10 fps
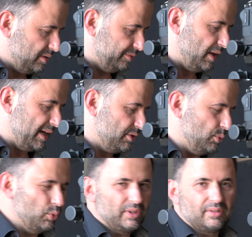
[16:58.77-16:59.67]
of light.
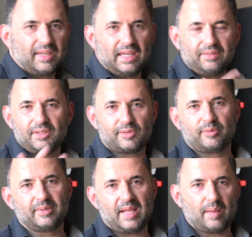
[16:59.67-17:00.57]
You wouldn't get this
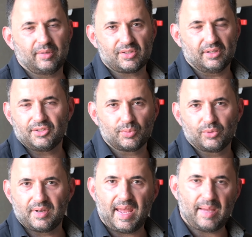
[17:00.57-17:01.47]
from an amateur, it just
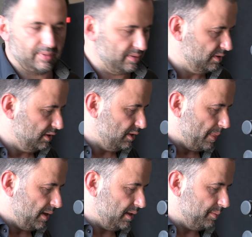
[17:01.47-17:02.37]
wouldn't happen.
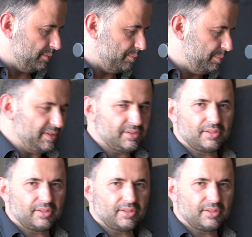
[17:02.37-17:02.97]
But this is